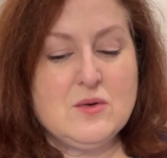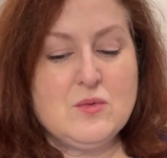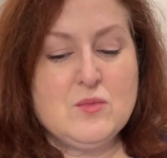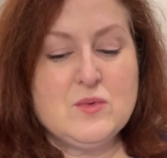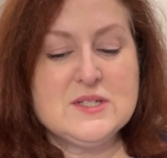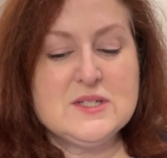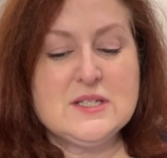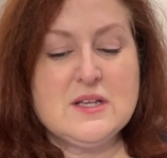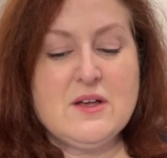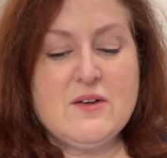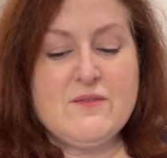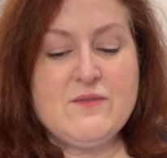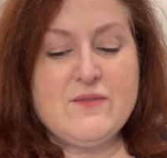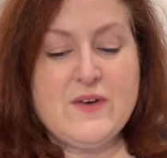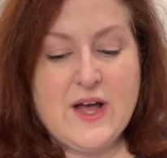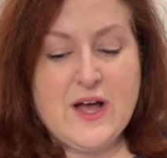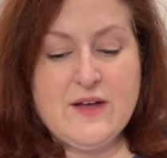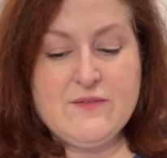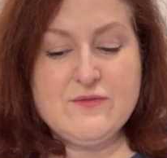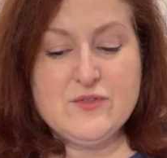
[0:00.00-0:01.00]
was
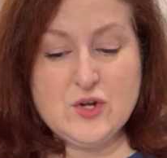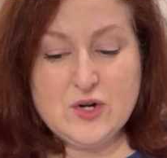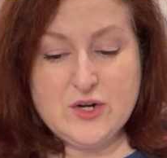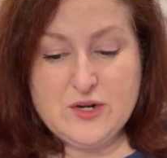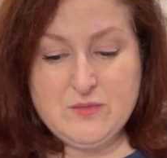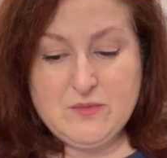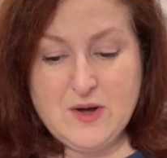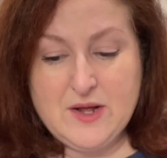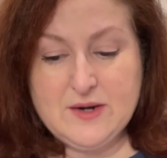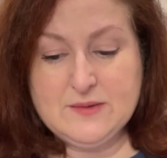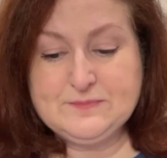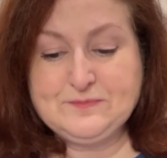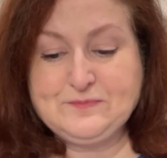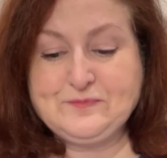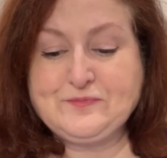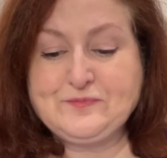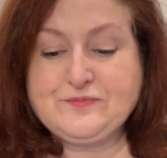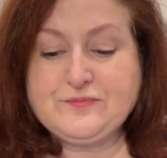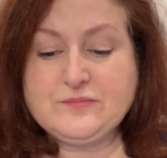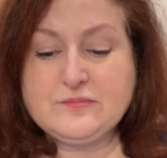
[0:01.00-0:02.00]
$5.31.
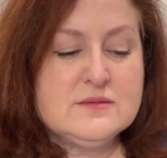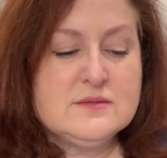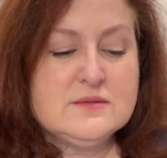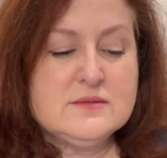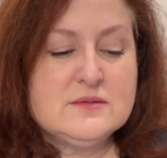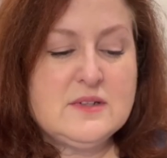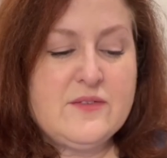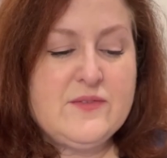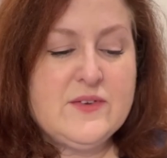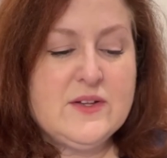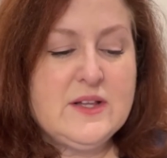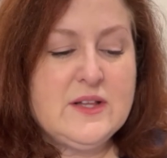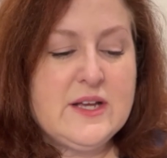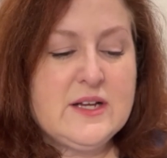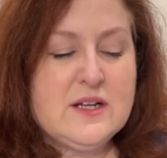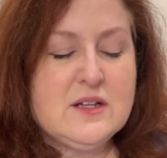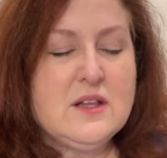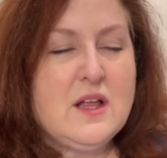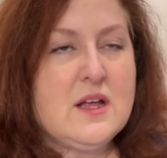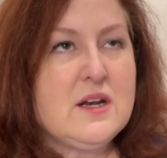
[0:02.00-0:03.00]
I feel
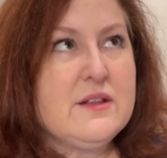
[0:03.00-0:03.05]
like a lot